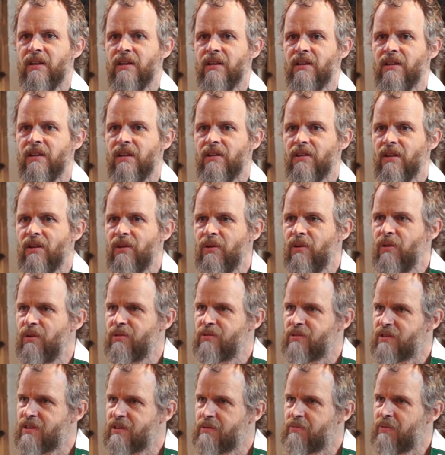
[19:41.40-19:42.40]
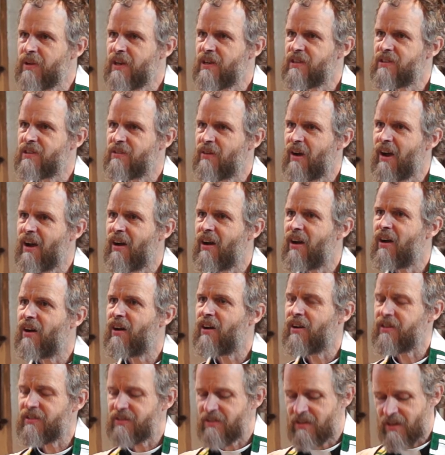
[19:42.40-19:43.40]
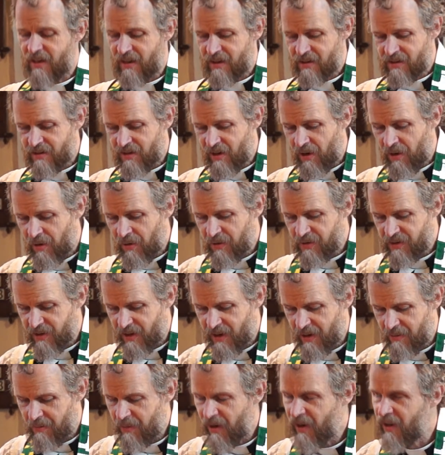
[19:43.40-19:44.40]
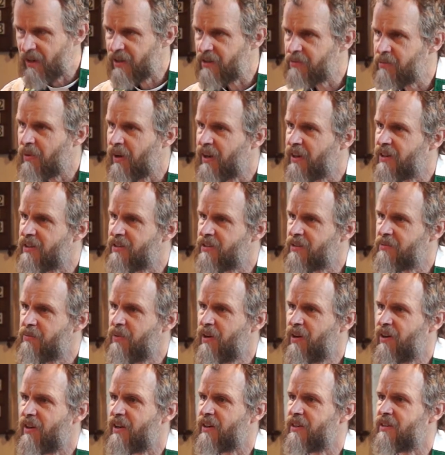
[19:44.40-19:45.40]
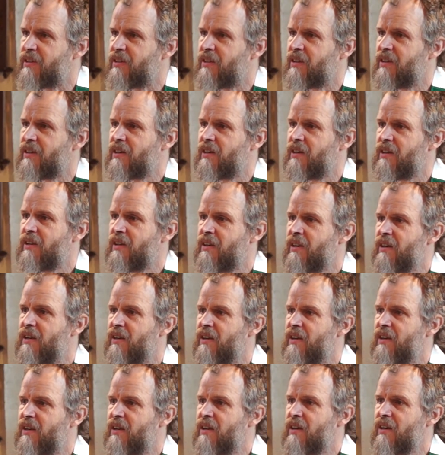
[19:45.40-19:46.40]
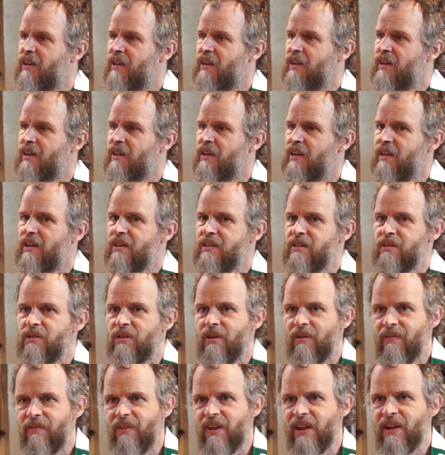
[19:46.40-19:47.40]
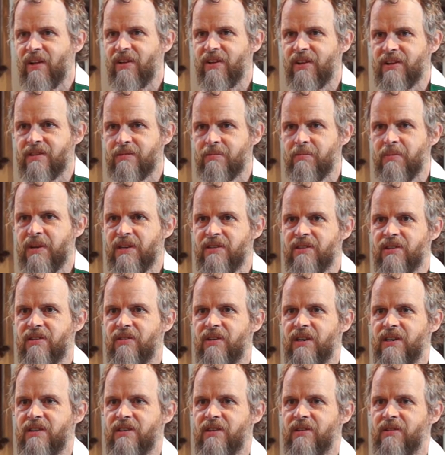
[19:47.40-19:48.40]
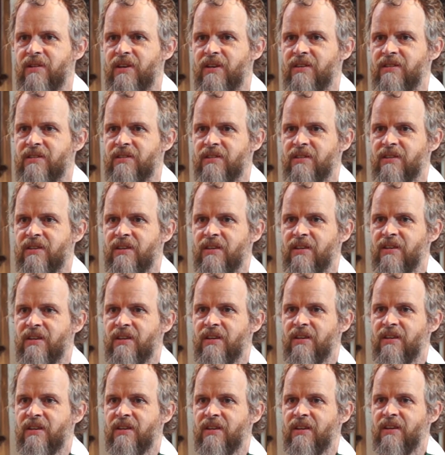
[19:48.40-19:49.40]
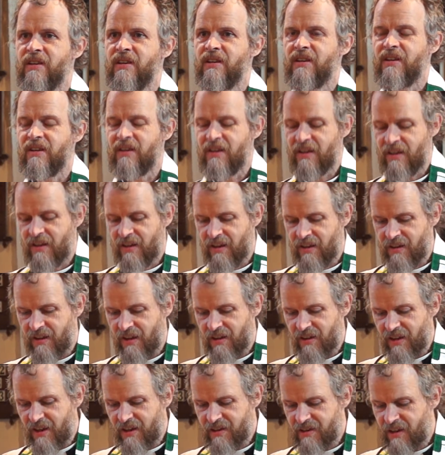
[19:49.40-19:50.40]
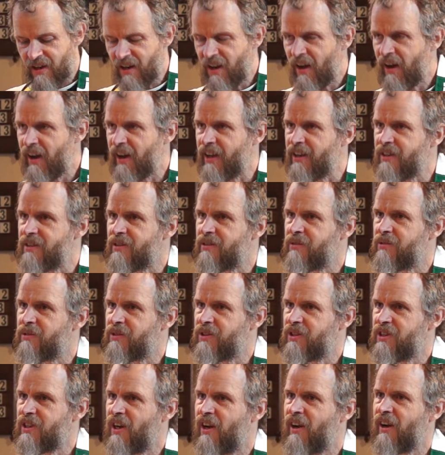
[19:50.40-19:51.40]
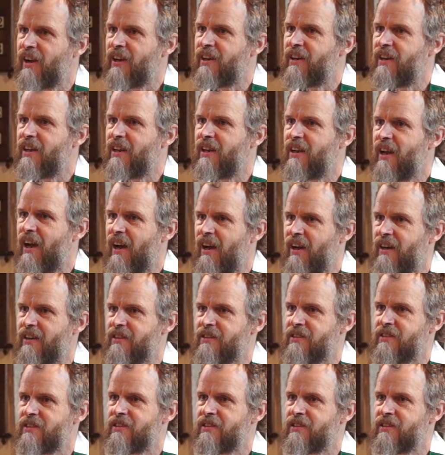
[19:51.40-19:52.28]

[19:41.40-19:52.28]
that the Lord will speak to our hearts and our souls and our minds by his Spirit to reveal this mystery to us, that this light will shine in us,